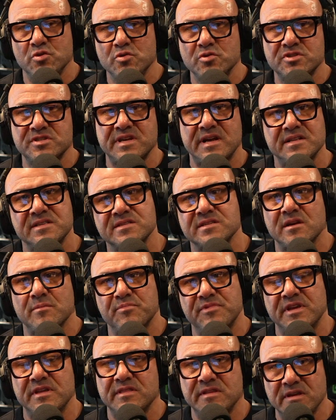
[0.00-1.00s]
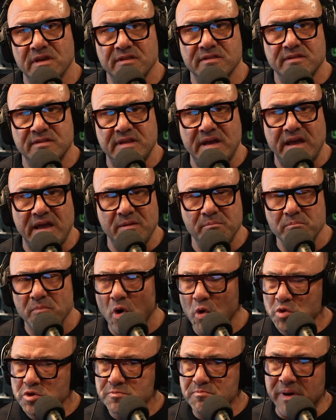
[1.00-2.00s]
You said something the other day, and
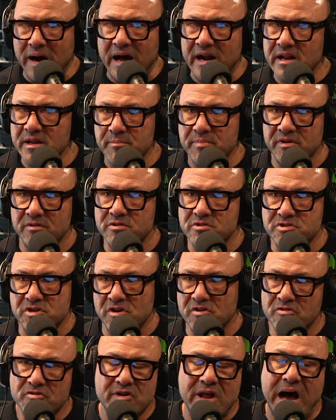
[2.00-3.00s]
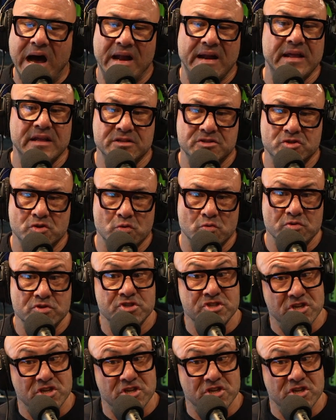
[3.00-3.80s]
most bodybuilders are not in tune.